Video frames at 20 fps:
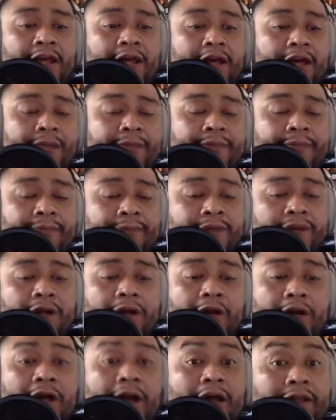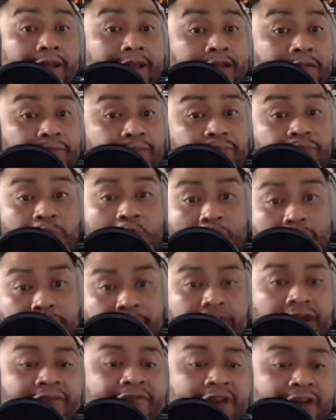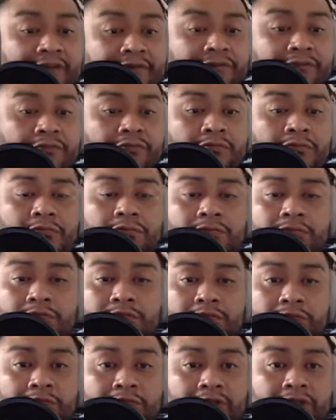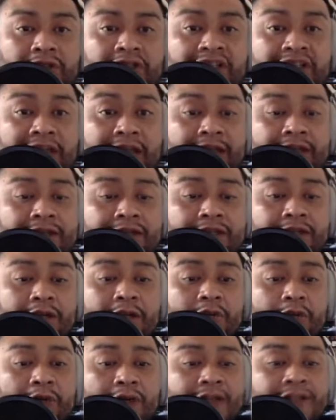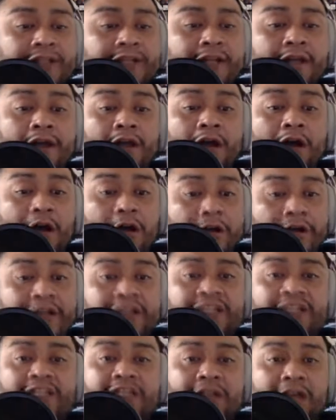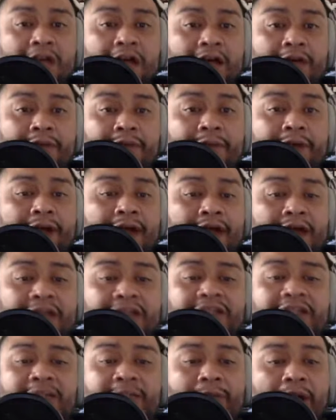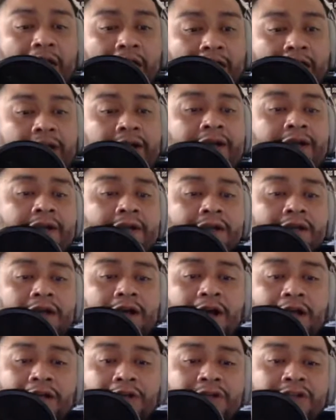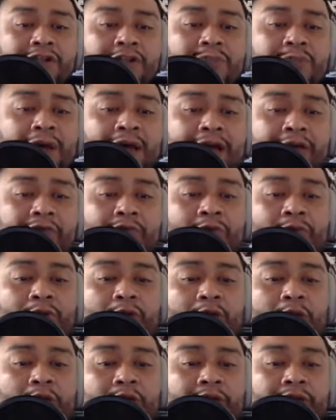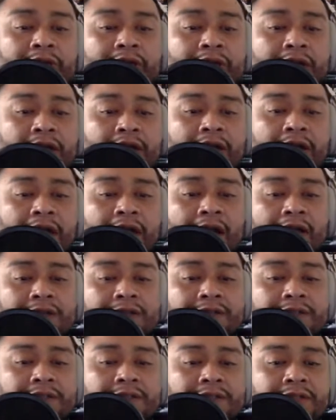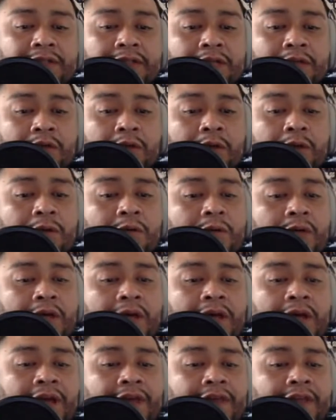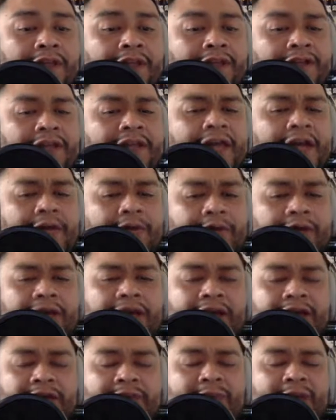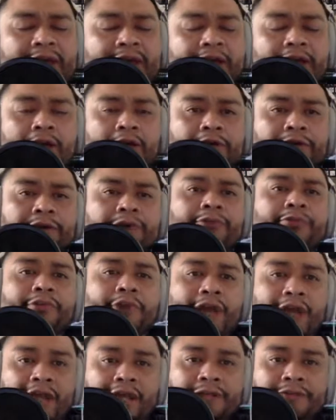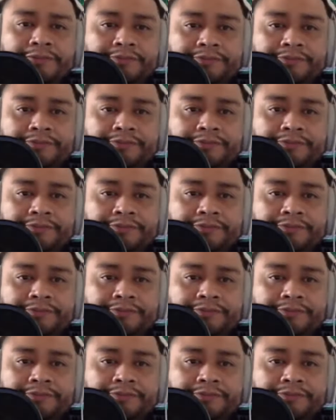or Godly, pardon me if I'm saying this incorrect. Artist Pius Bak, colors by Ramon Tito, and then the lettering is by Cardinal Ray.